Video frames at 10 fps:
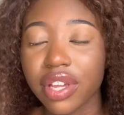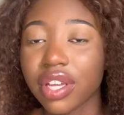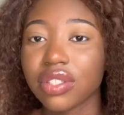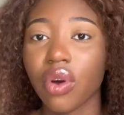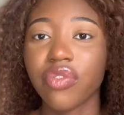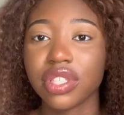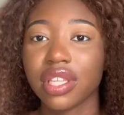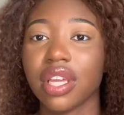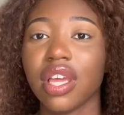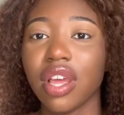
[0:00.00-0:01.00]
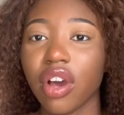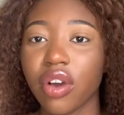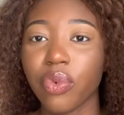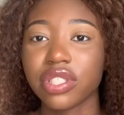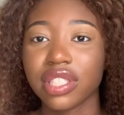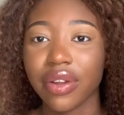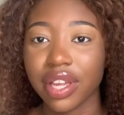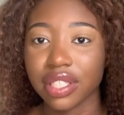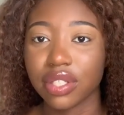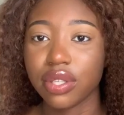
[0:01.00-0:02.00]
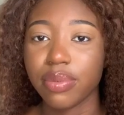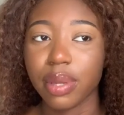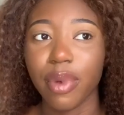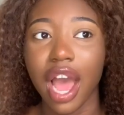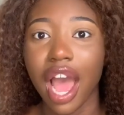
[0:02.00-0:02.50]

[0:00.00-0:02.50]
because obviously it wasn't directed to me, but